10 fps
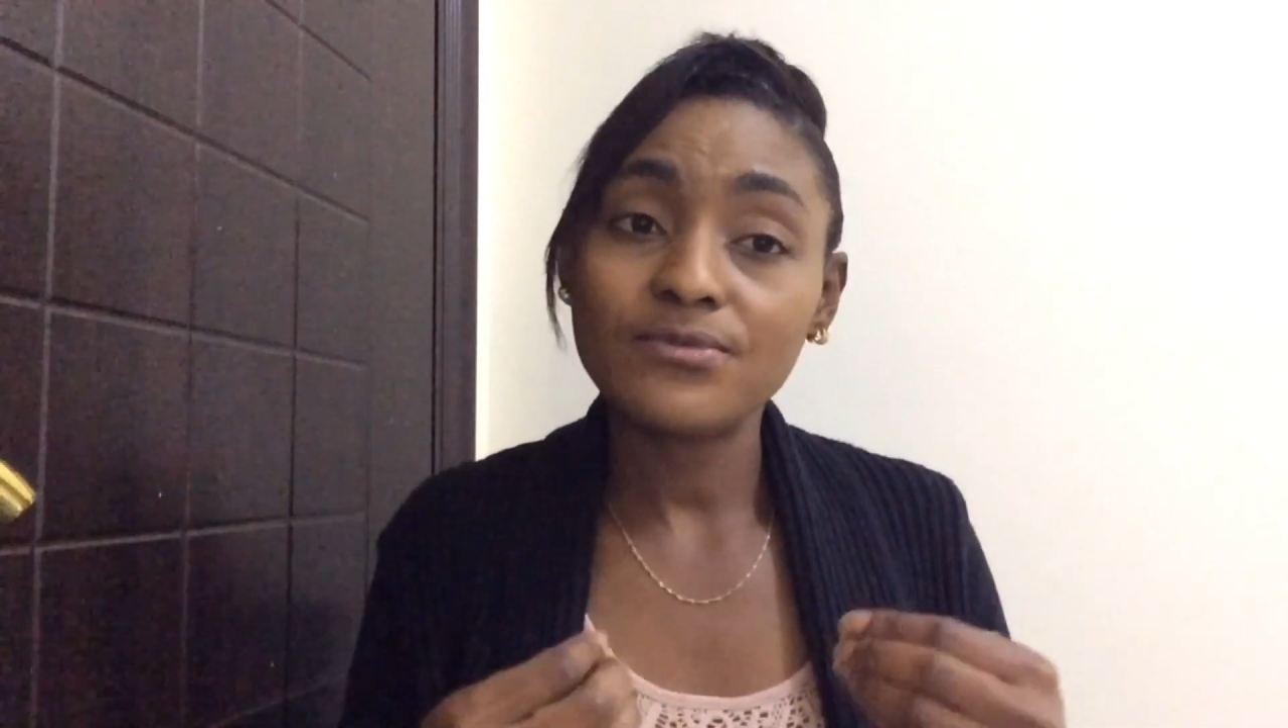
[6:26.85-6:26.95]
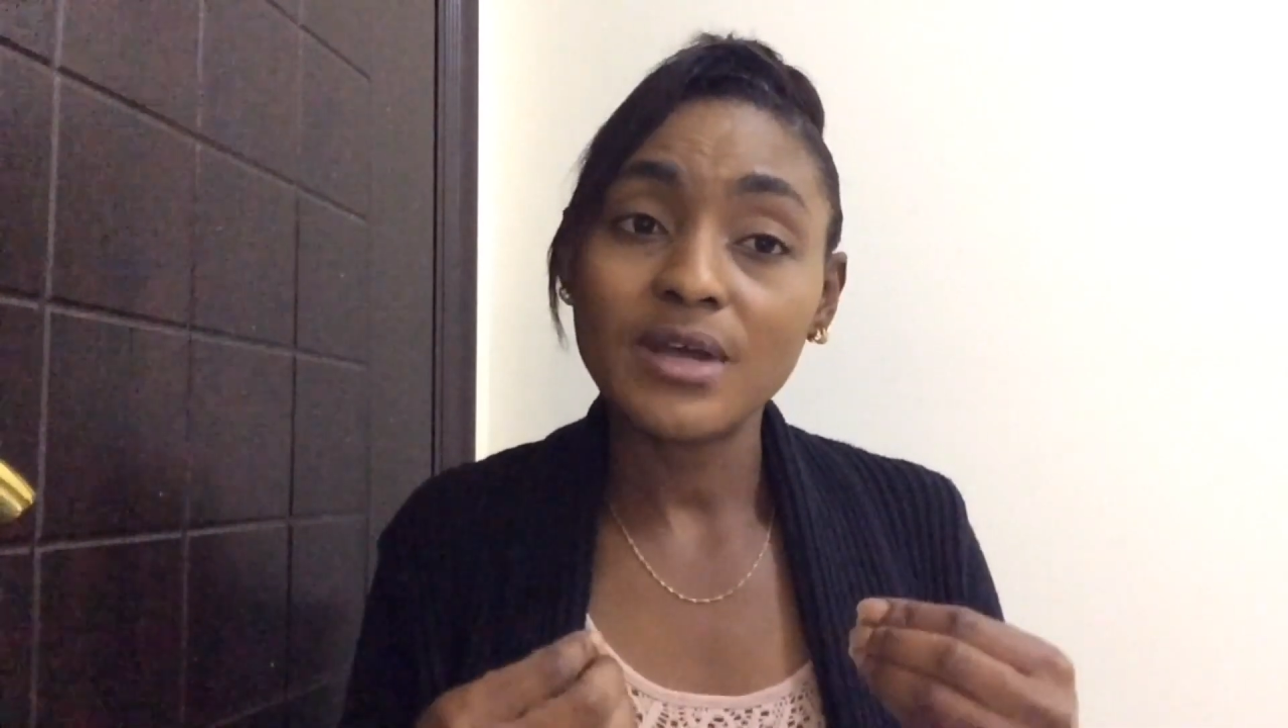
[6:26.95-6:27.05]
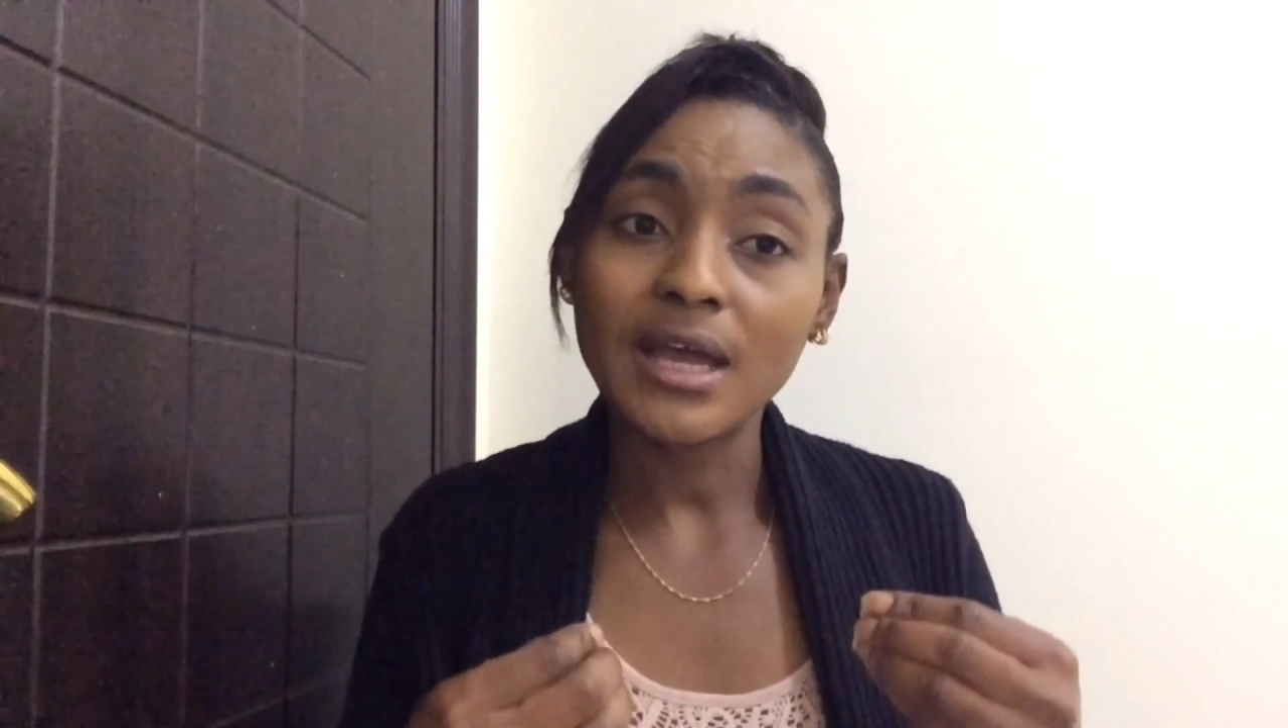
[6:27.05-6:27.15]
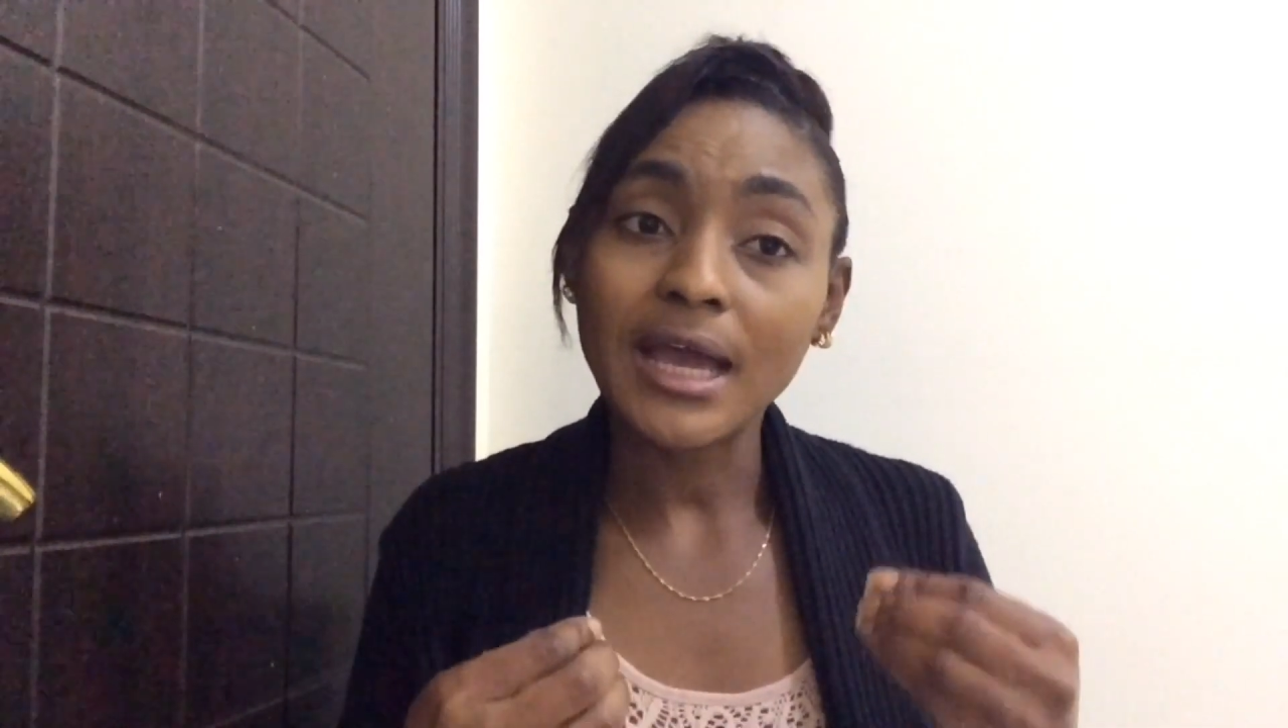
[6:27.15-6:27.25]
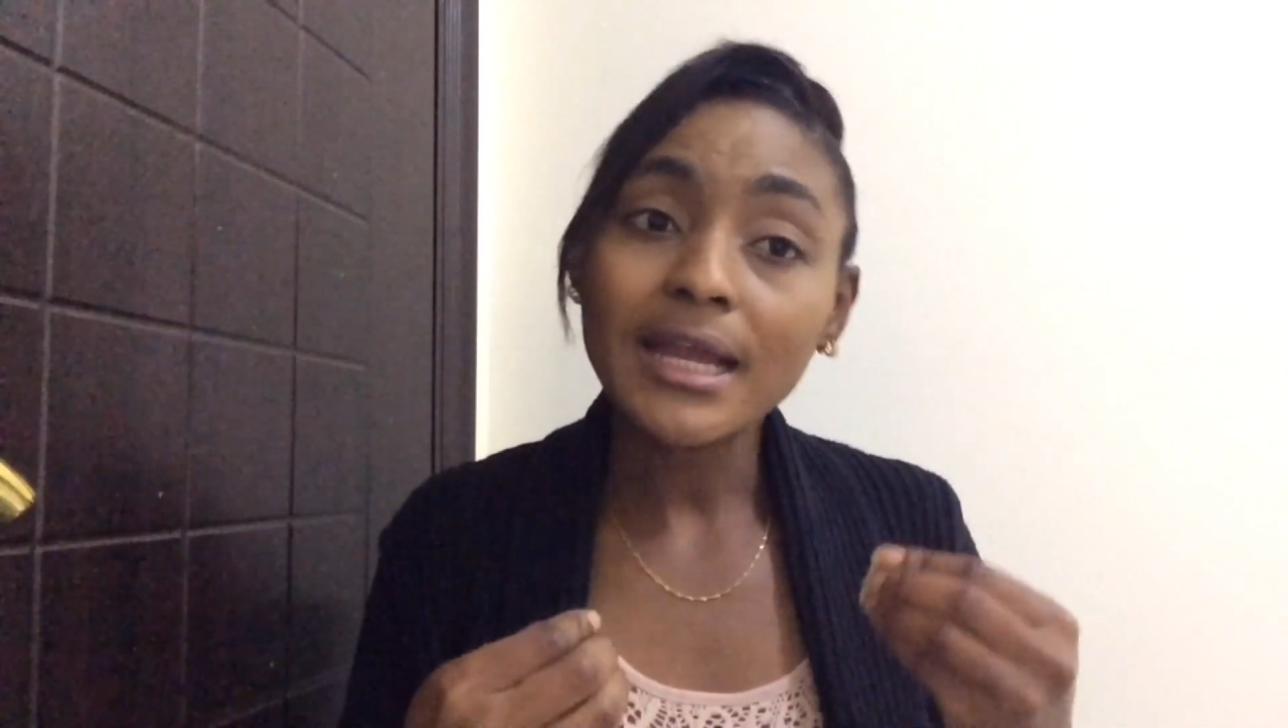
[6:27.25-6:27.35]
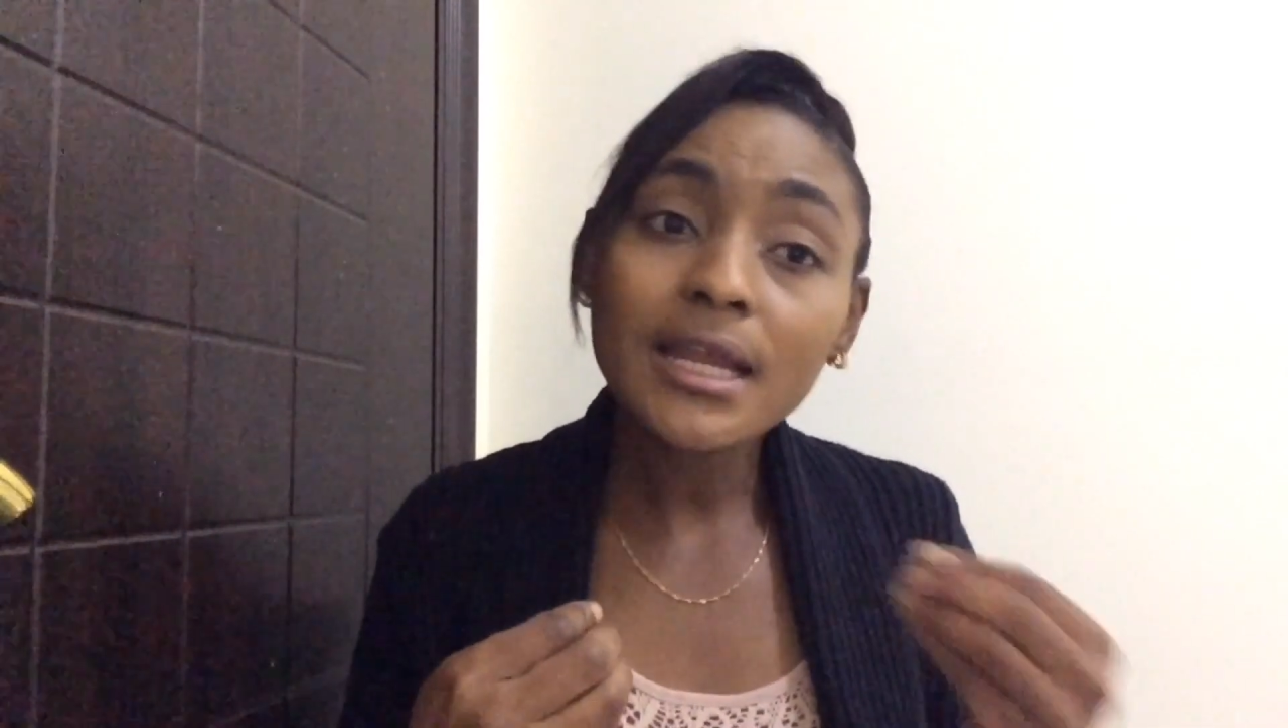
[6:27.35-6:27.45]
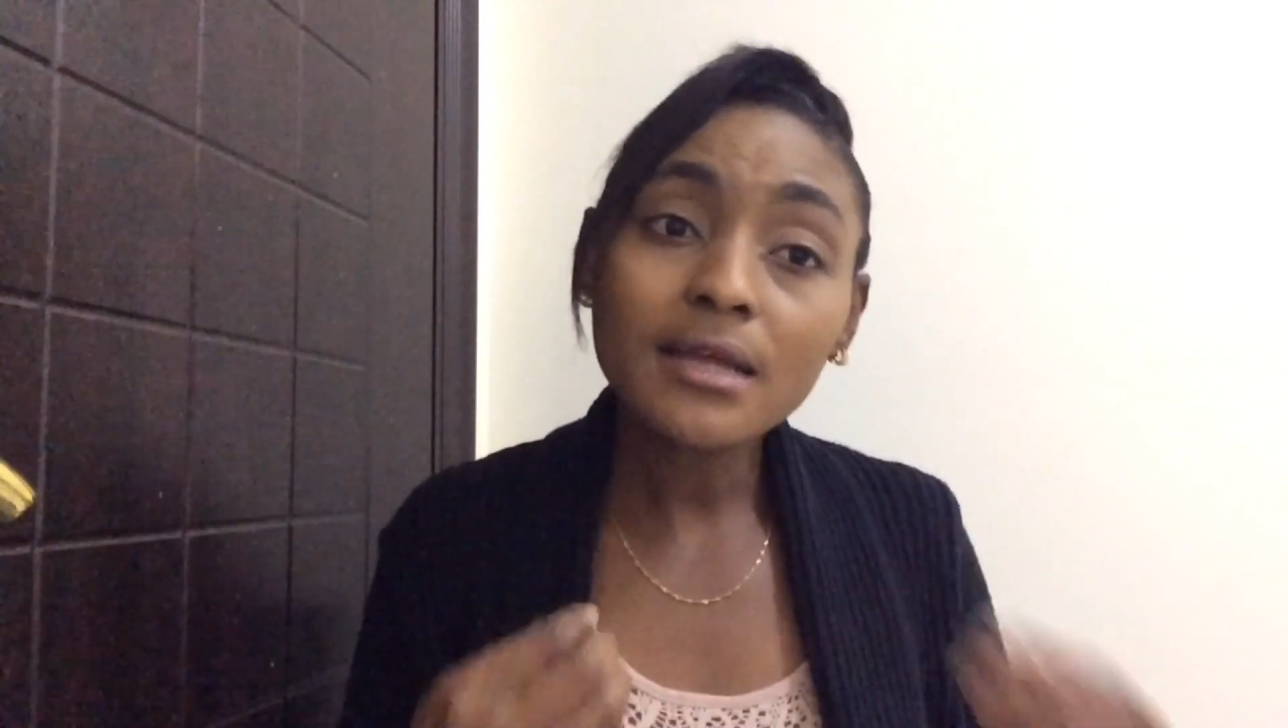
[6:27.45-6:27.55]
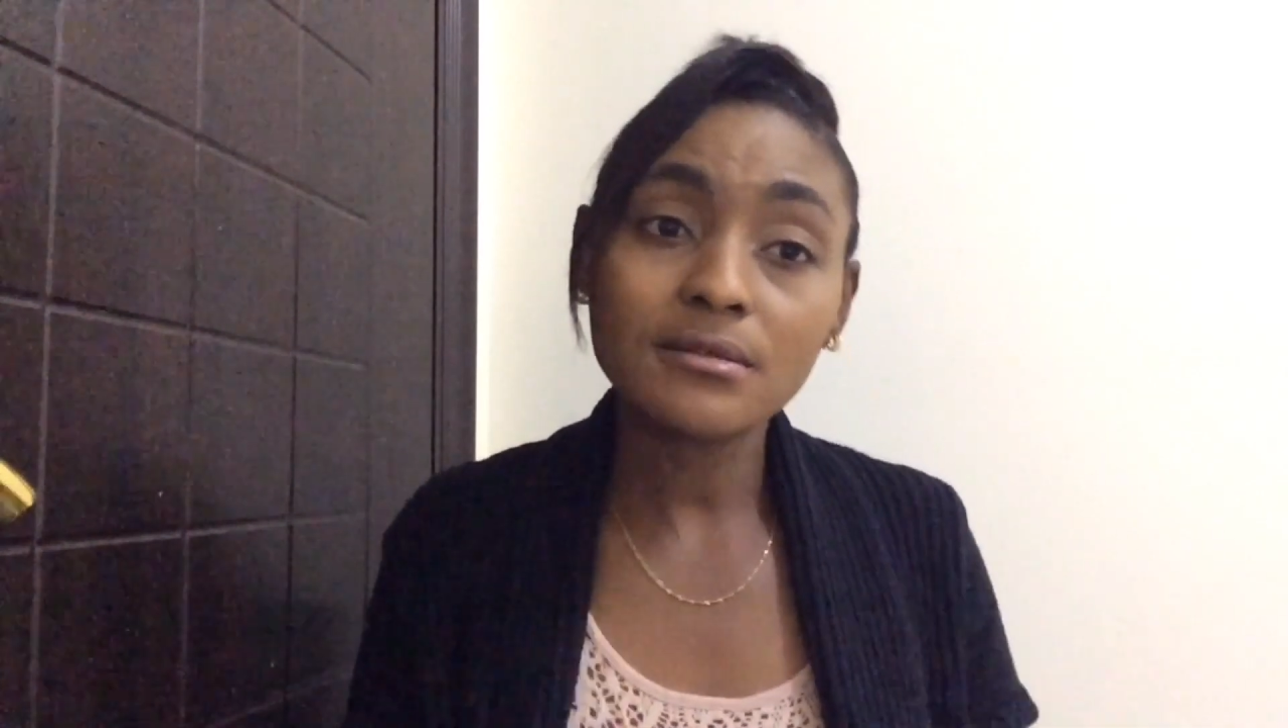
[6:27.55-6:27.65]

any